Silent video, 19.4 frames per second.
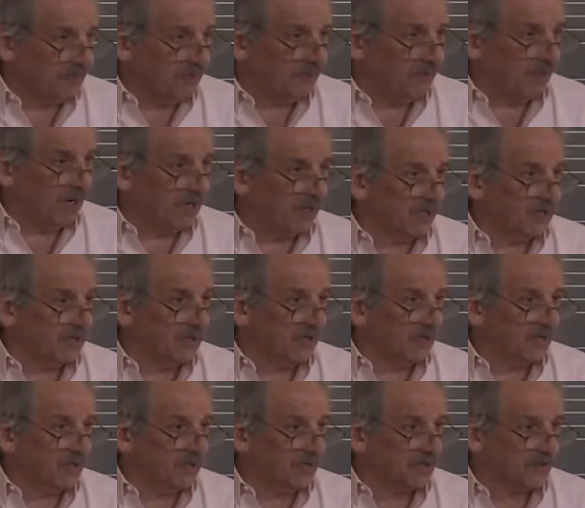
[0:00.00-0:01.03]
Among his
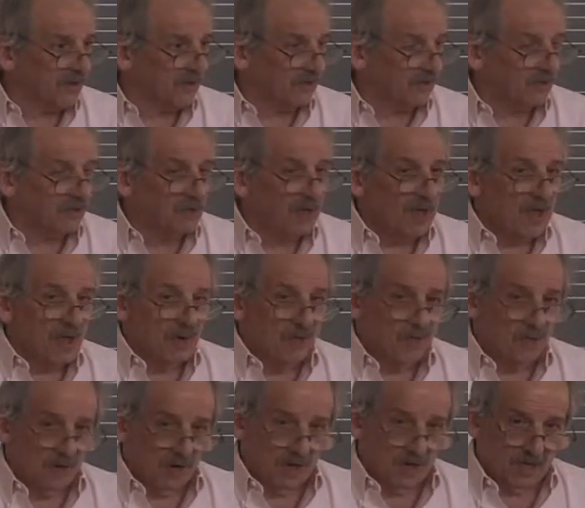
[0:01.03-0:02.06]
inner circle
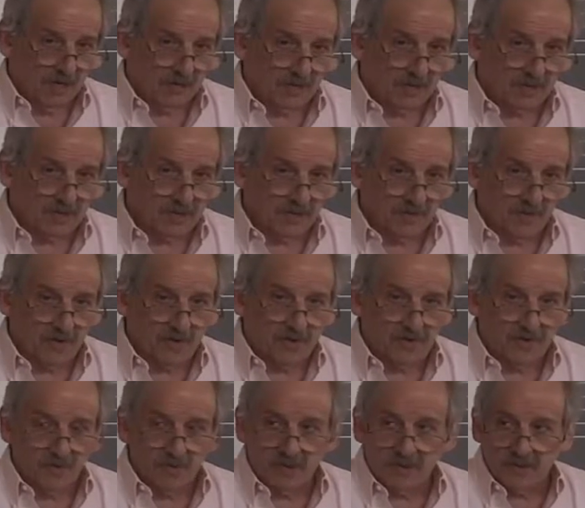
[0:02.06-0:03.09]
were Christopher
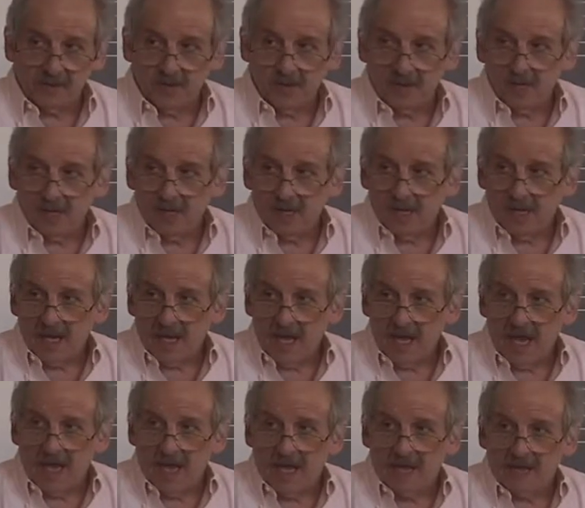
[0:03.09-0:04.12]
Isherwood
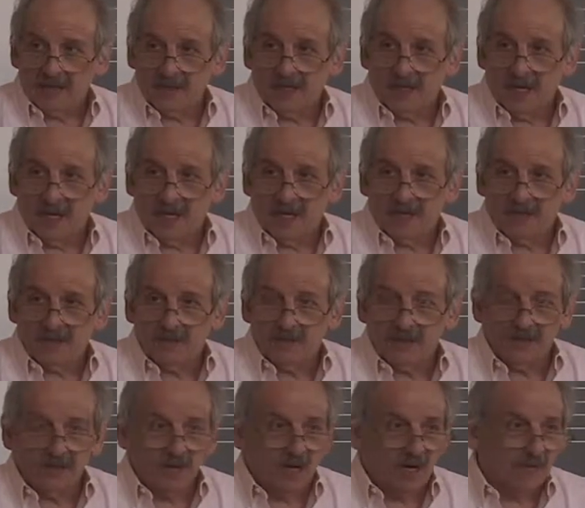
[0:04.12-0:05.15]
and uh,
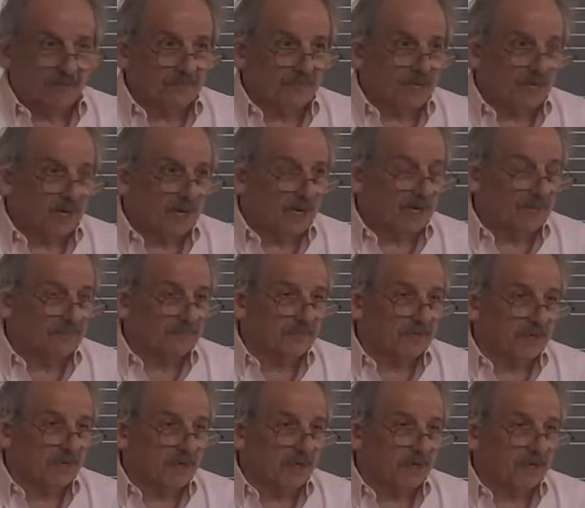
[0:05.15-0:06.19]
um,
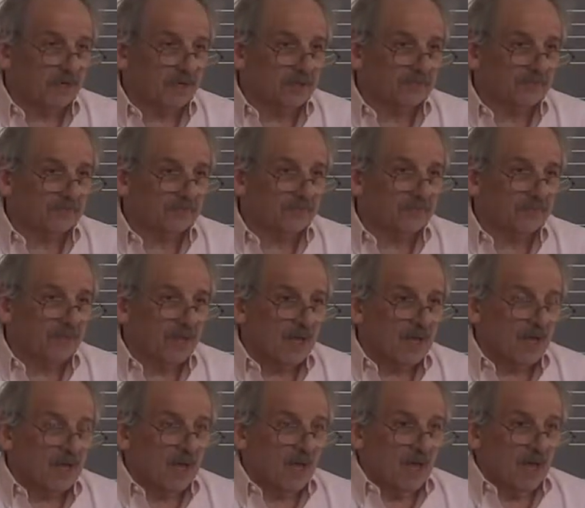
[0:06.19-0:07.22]
um,
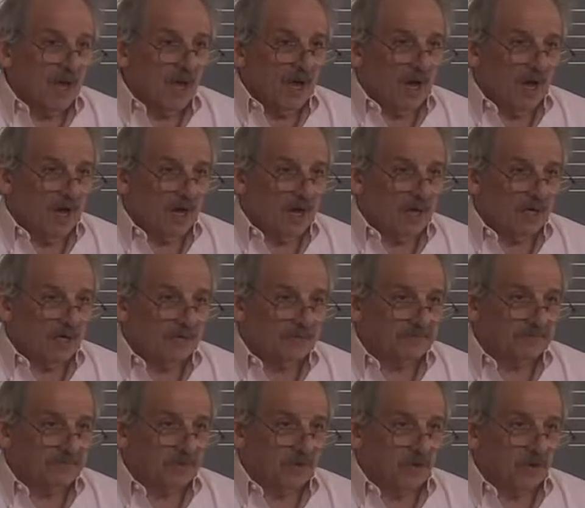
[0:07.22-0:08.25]

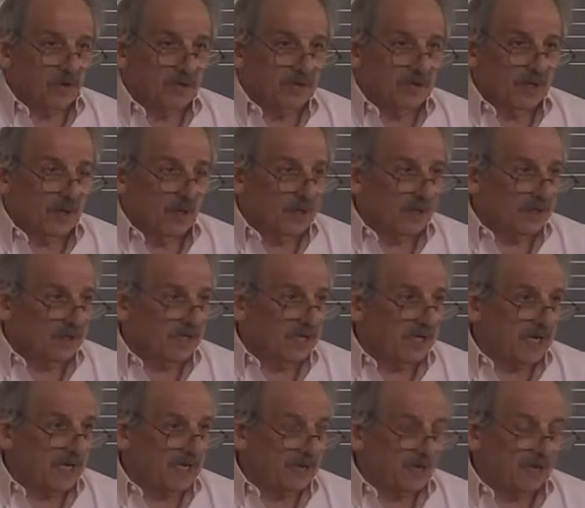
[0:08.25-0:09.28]
um,
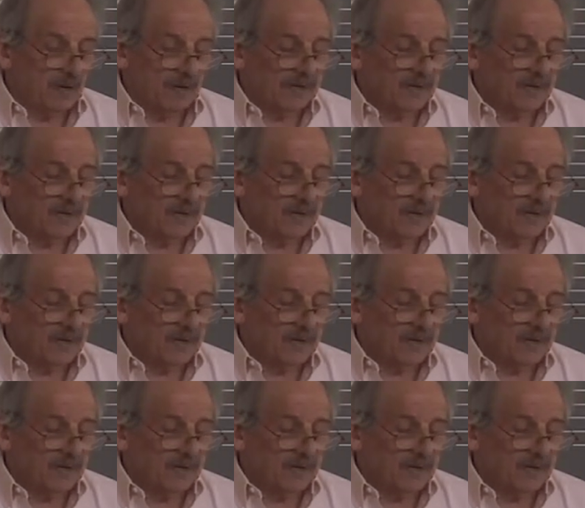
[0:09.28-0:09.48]
D. A.